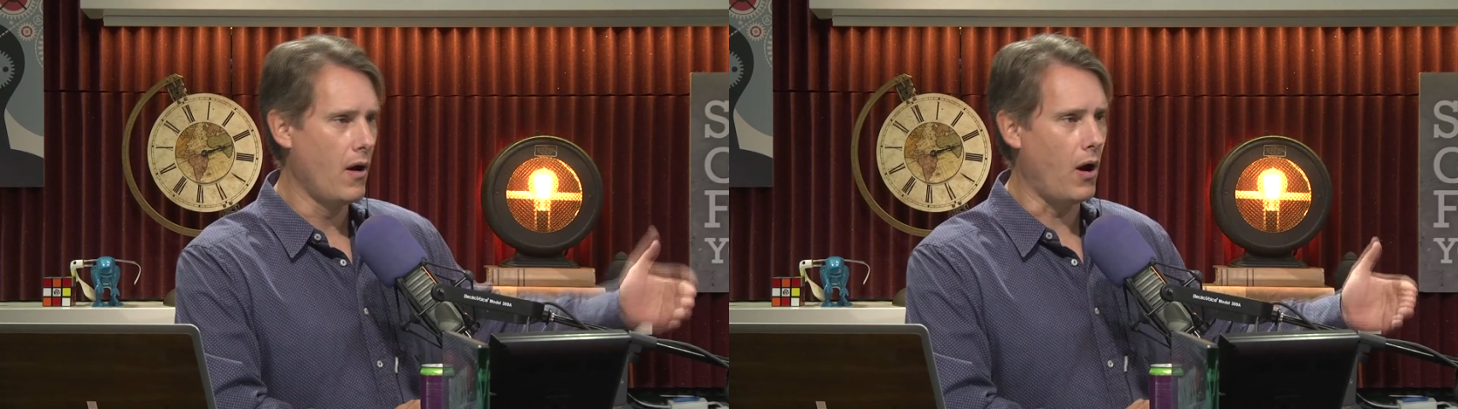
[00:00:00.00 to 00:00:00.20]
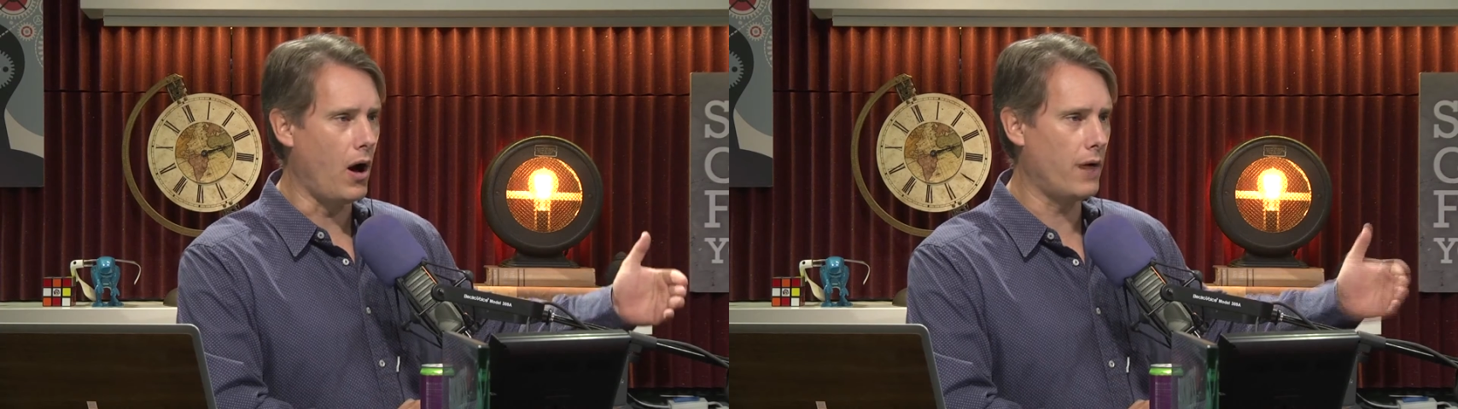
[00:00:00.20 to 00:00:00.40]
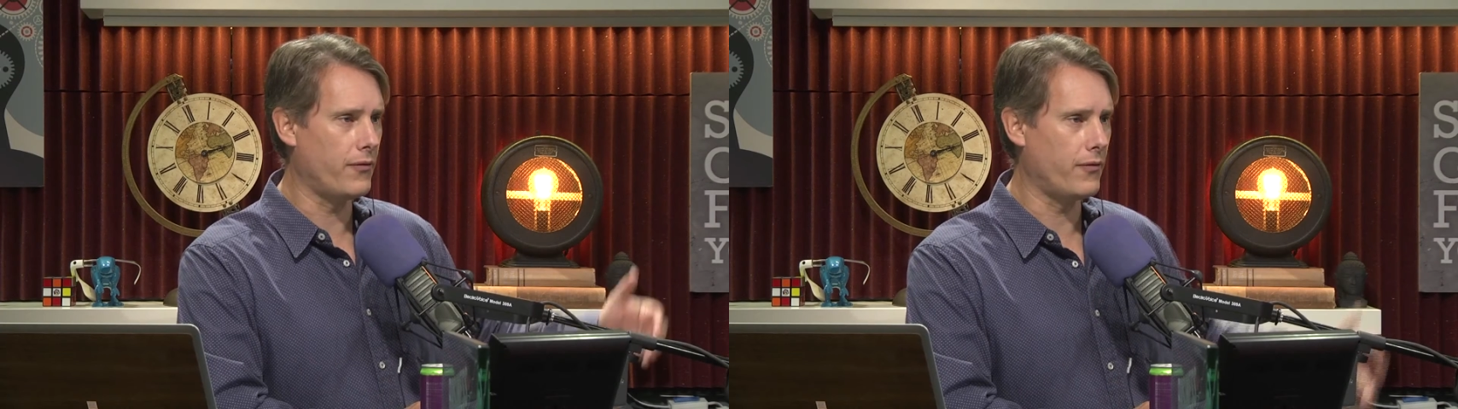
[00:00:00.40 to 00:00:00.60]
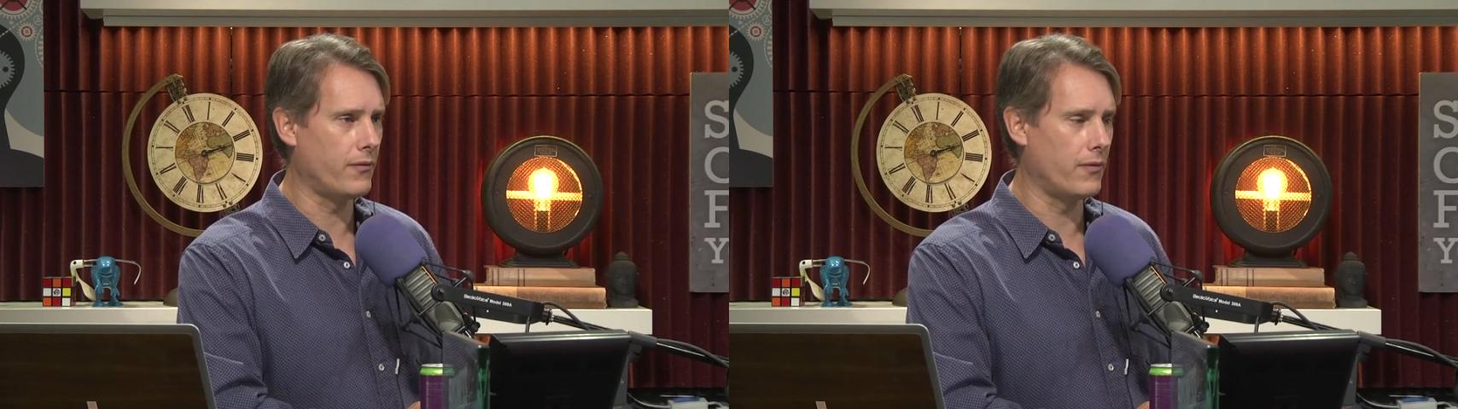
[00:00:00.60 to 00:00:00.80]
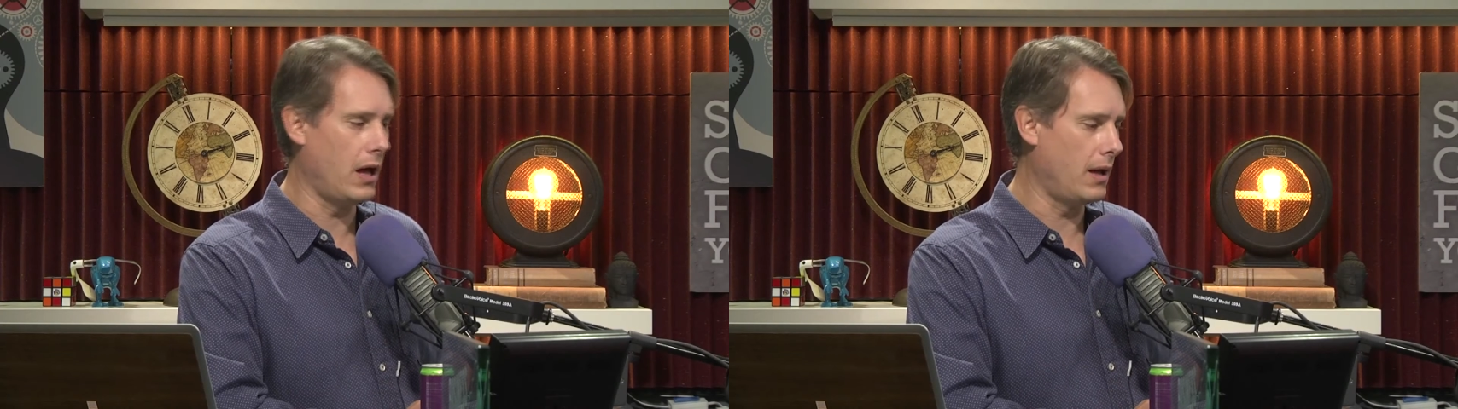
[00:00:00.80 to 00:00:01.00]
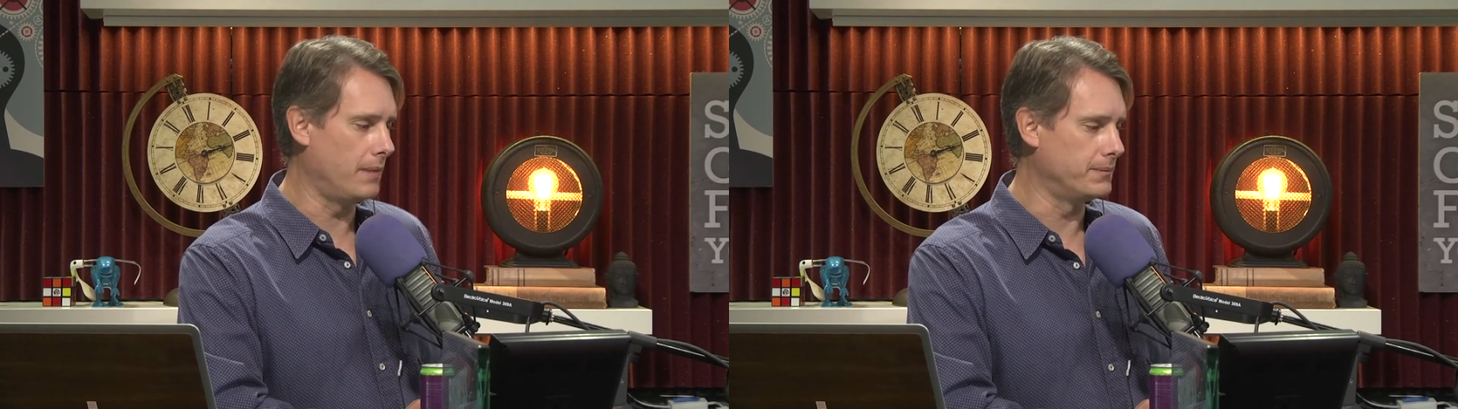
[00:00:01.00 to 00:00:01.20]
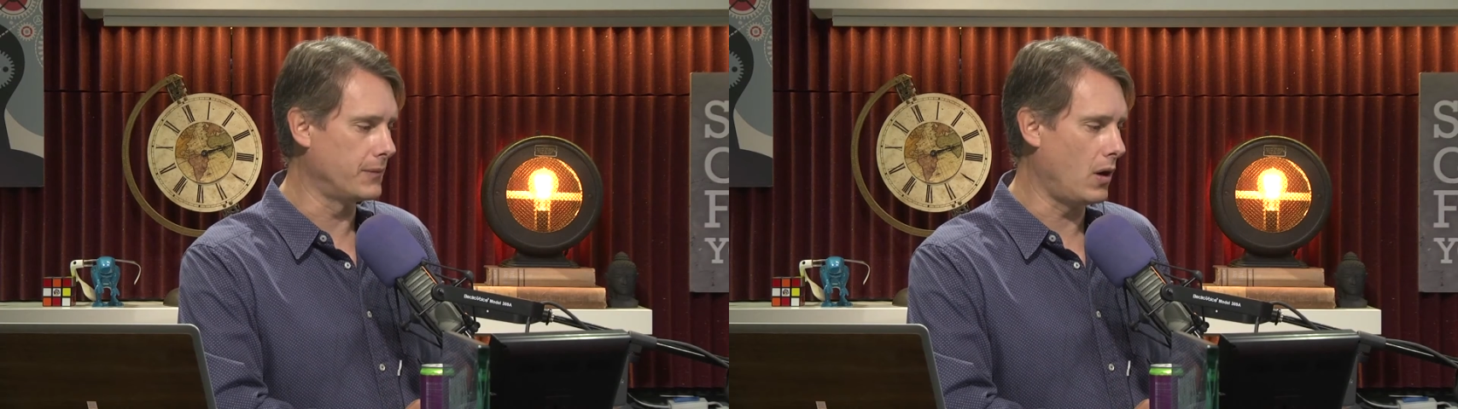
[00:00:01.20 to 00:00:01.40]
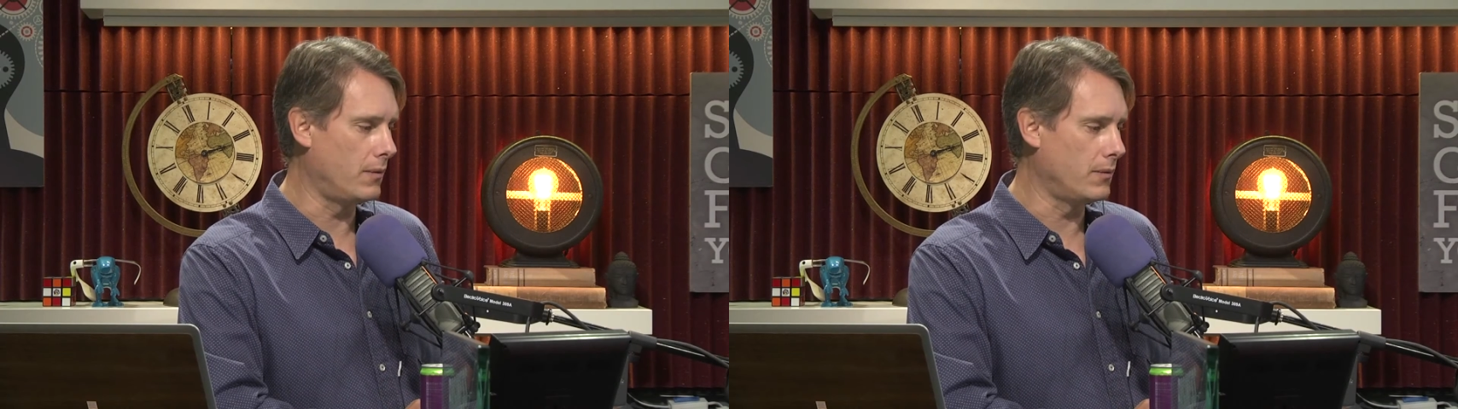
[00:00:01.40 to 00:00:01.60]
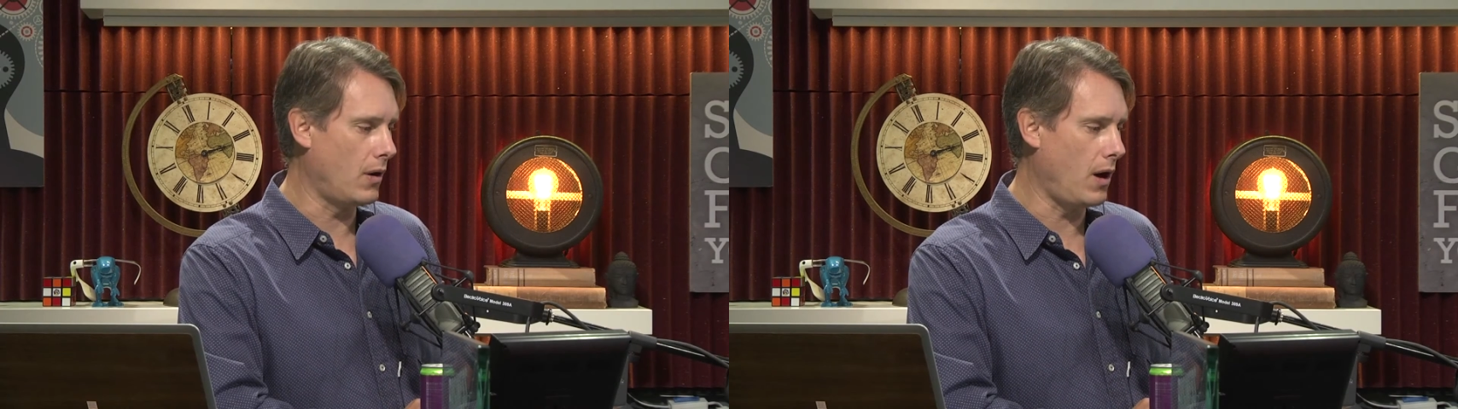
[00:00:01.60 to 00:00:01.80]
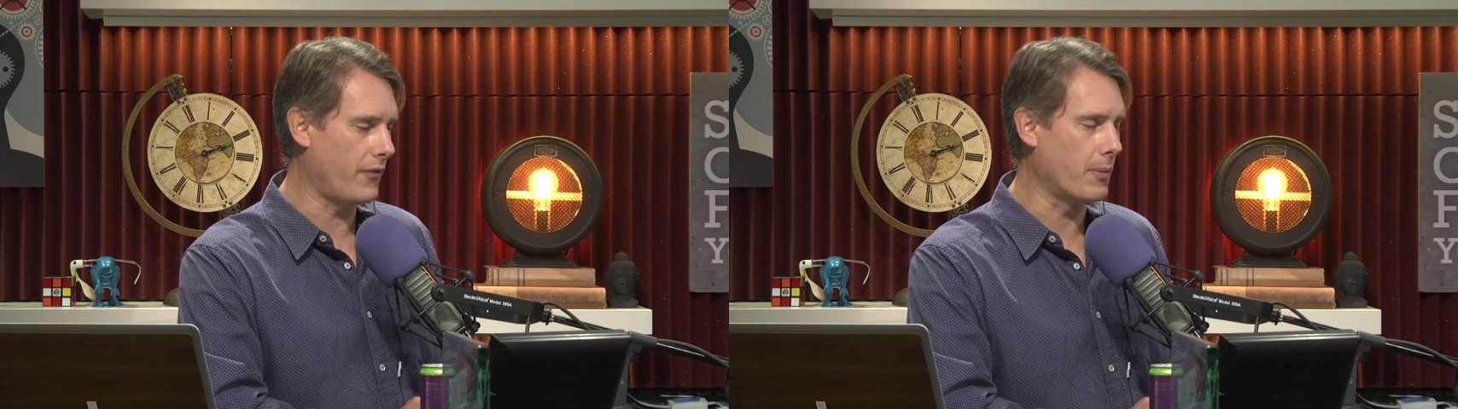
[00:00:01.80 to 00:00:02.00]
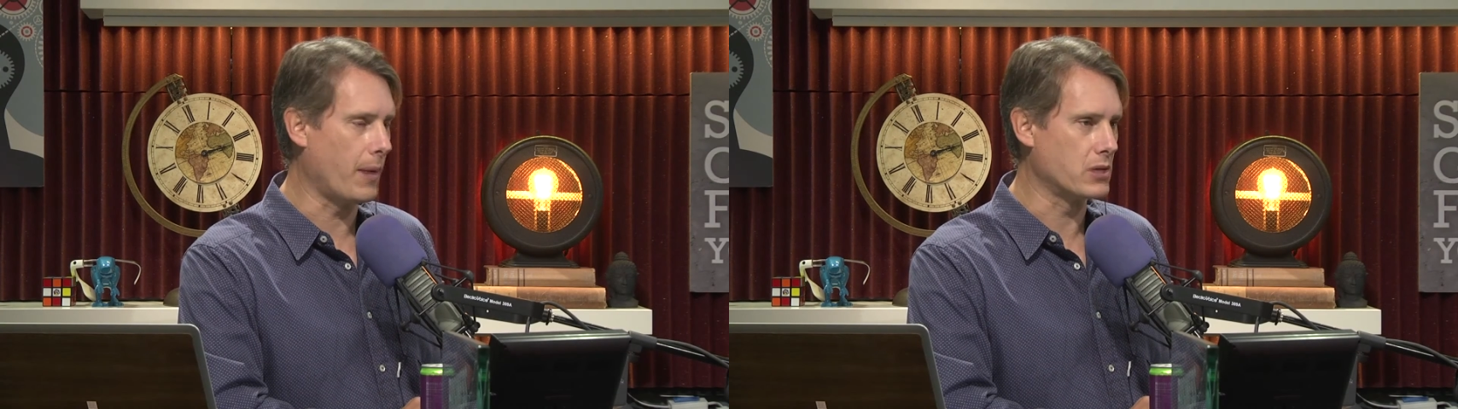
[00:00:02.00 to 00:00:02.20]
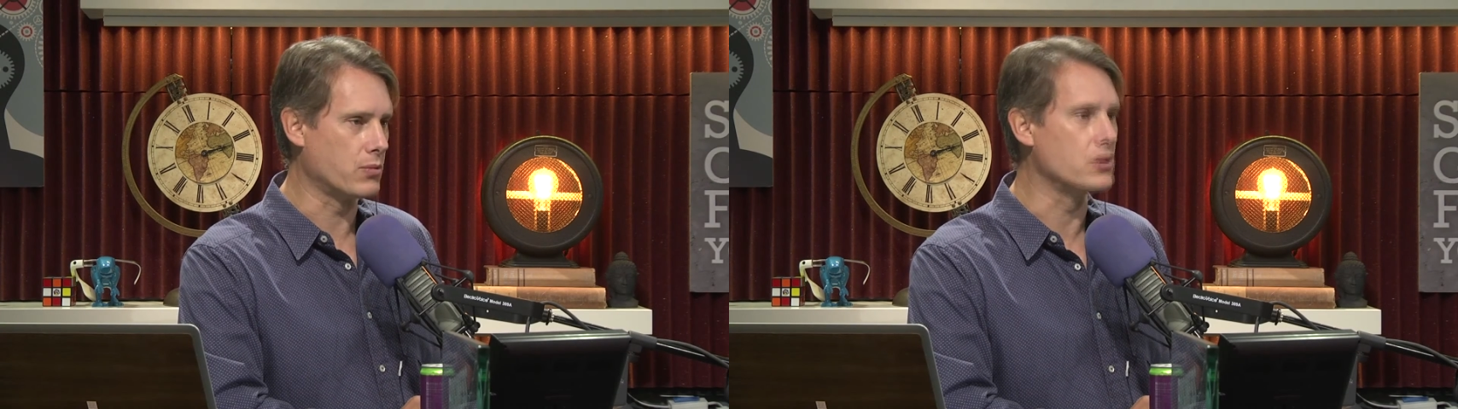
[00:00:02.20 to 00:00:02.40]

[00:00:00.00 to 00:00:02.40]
off the mics,